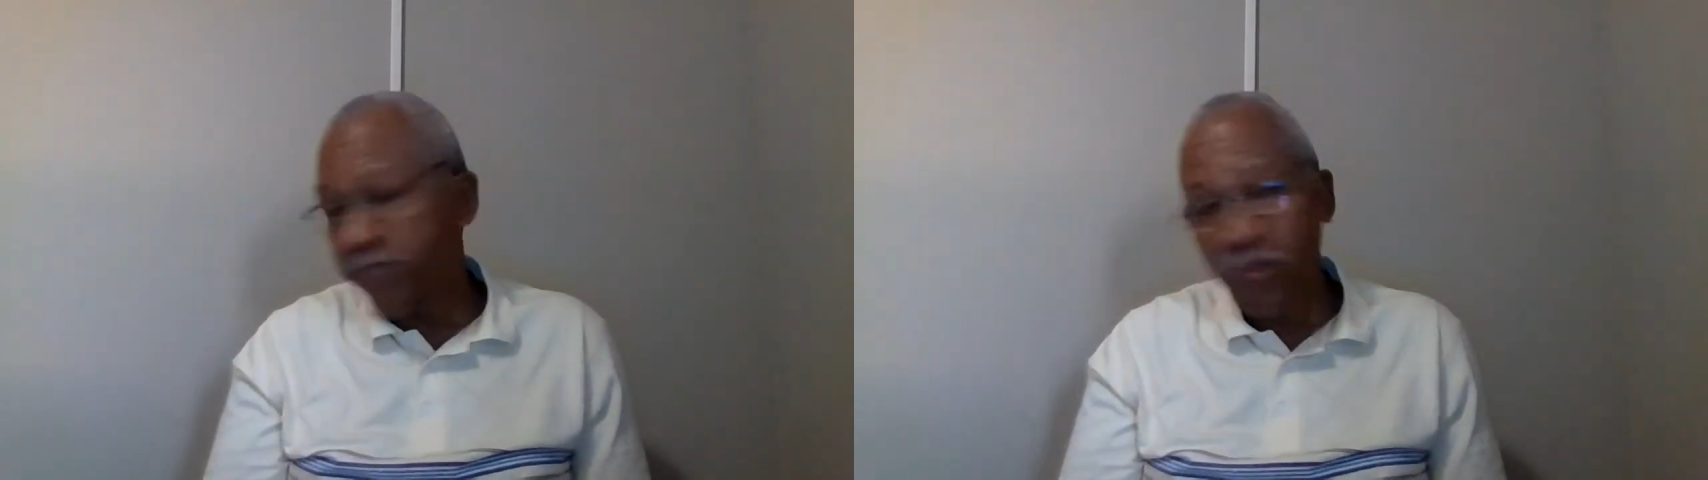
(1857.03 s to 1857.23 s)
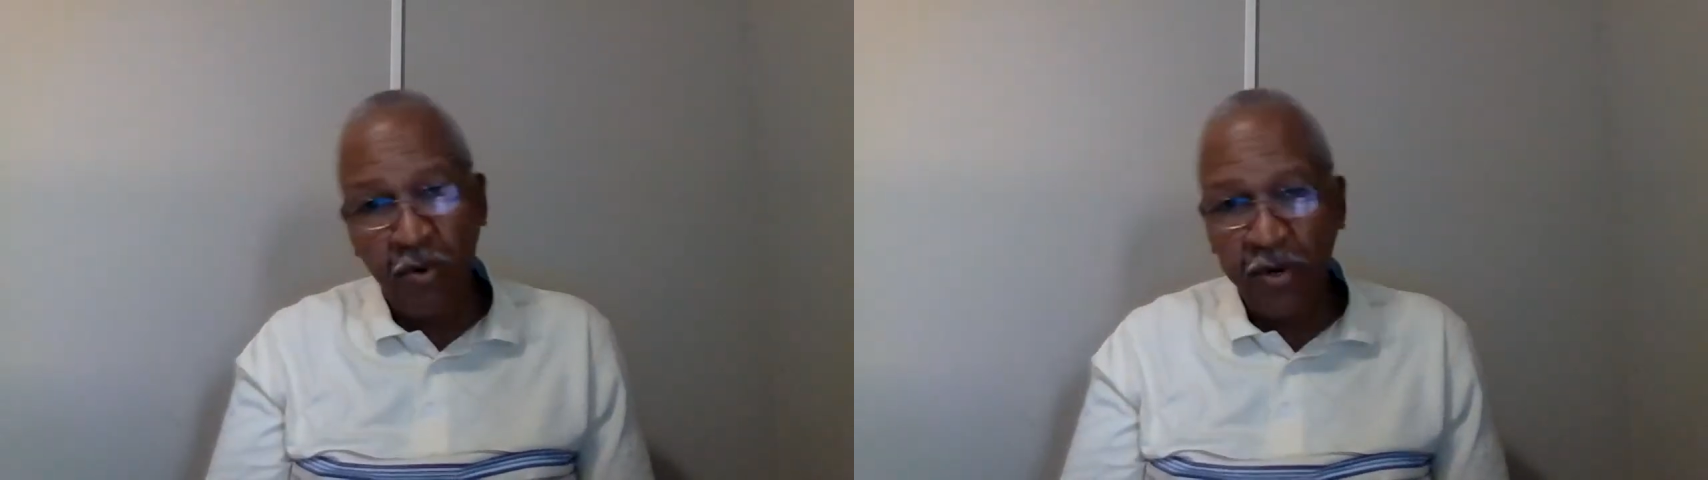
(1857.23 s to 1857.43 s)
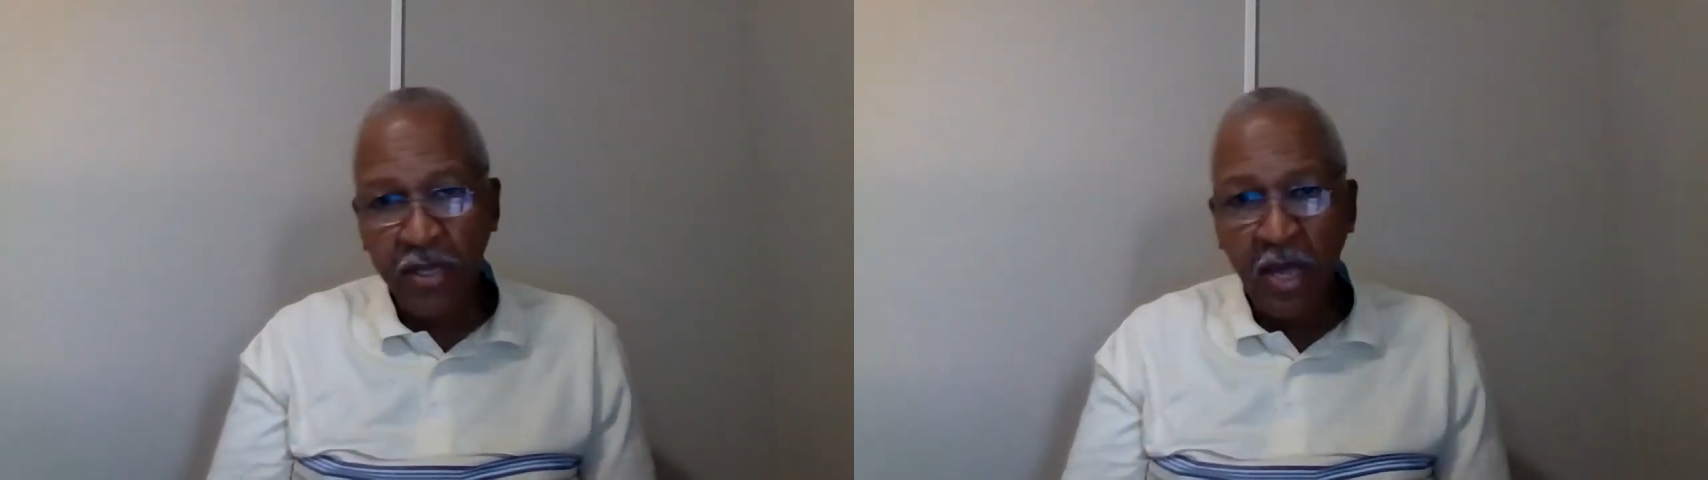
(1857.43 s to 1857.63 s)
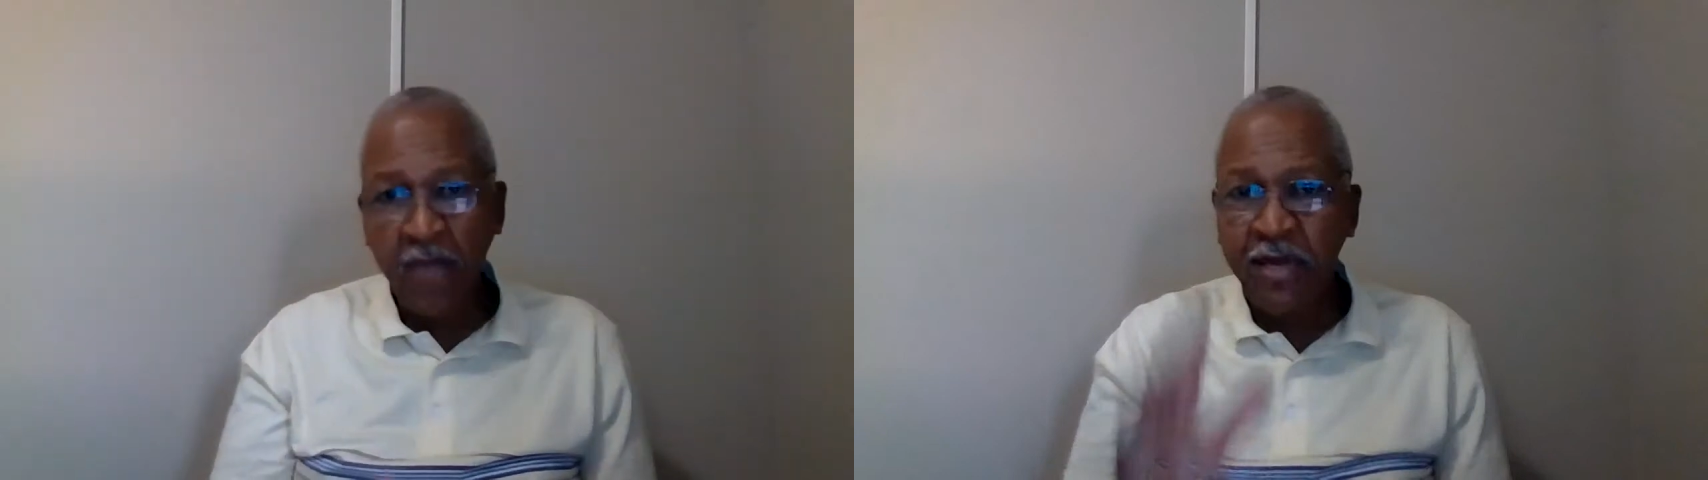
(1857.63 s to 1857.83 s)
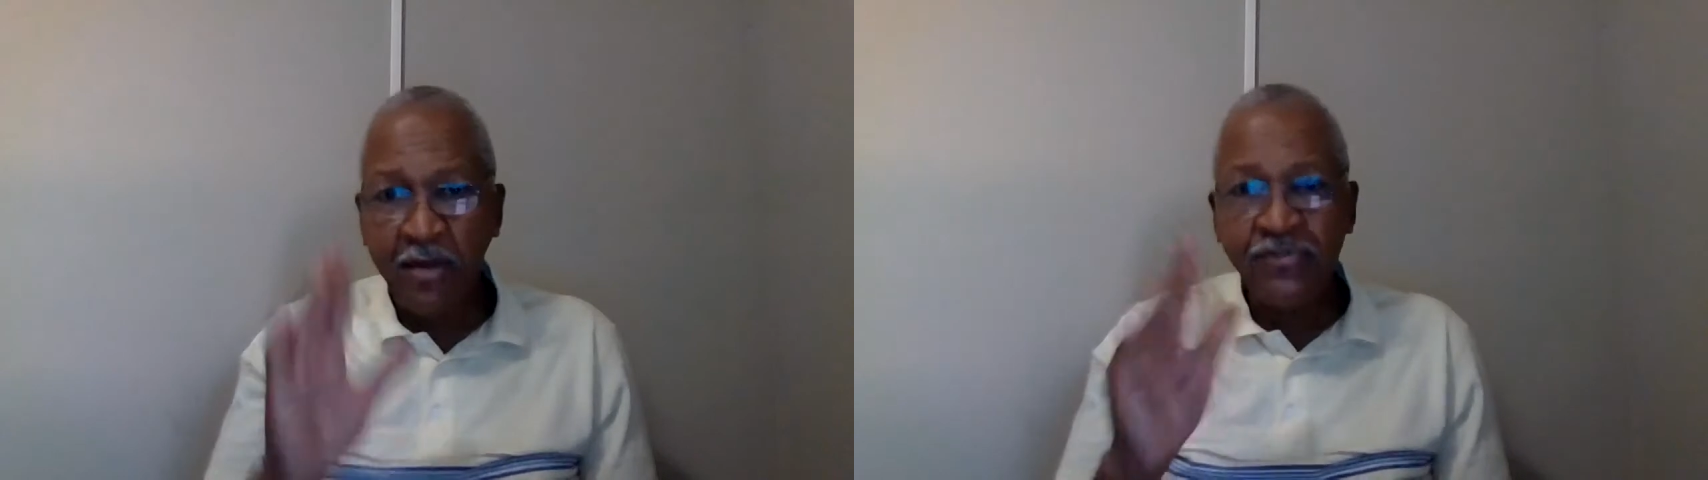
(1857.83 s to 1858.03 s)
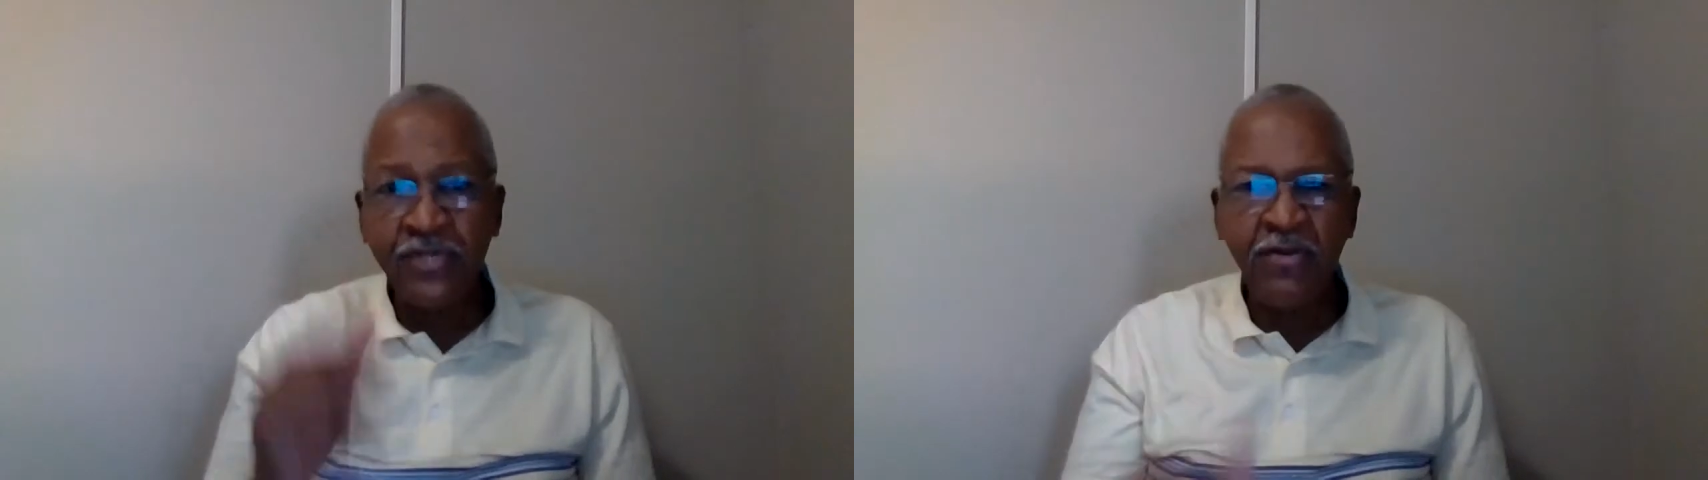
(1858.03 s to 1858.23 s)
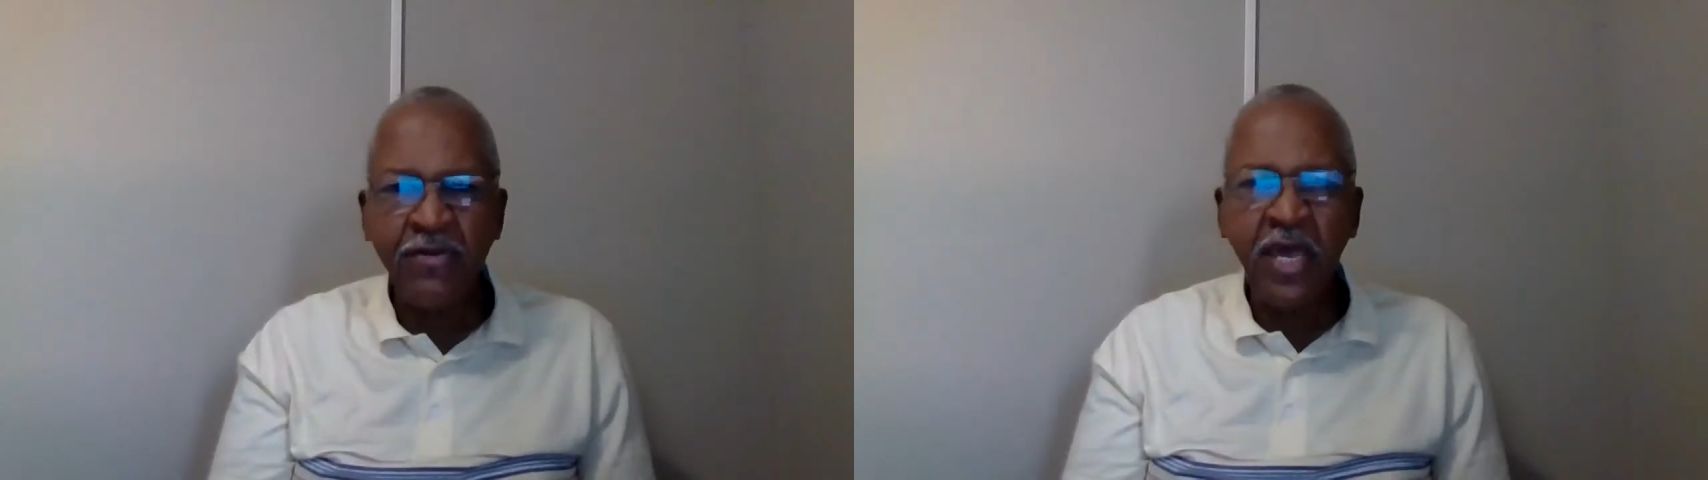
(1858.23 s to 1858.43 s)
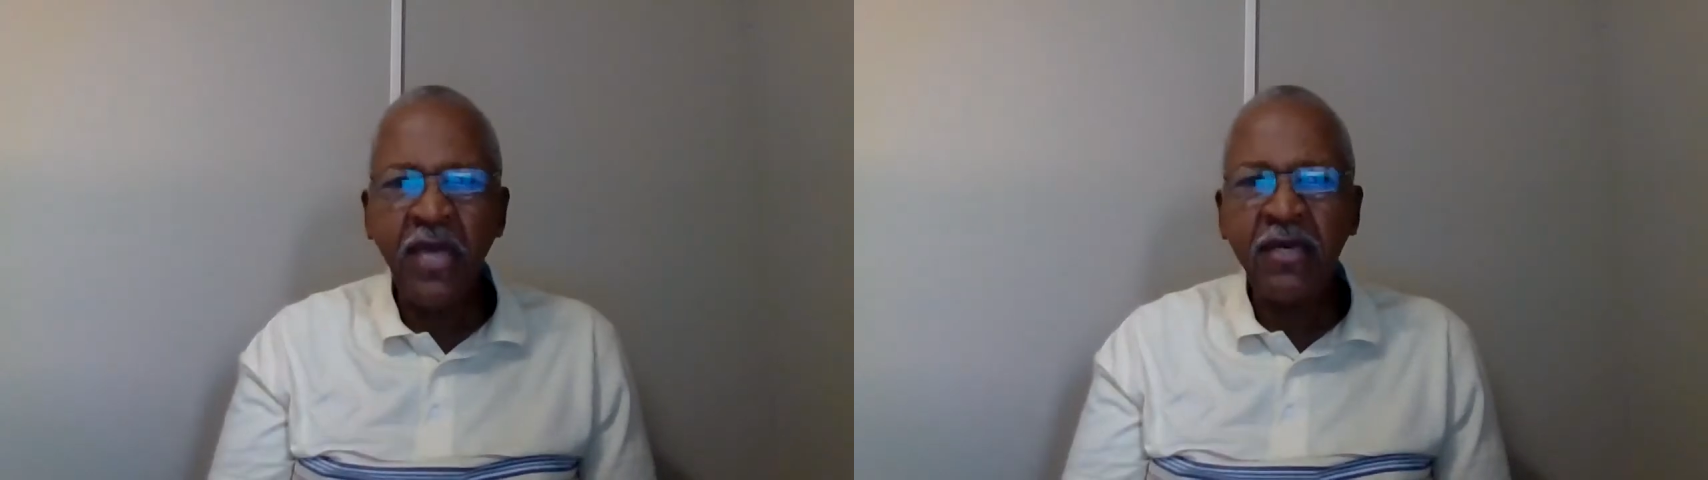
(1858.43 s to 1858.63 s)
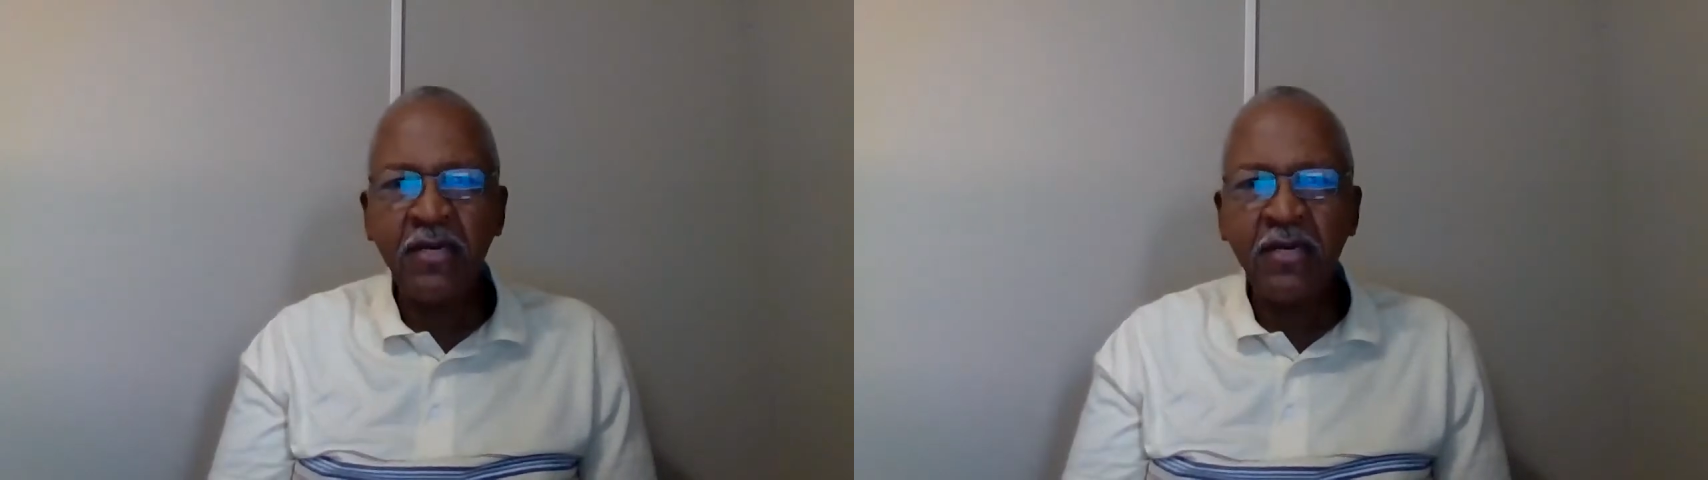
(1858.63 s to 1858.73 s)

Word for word: pork. I'm not gonna tell you that.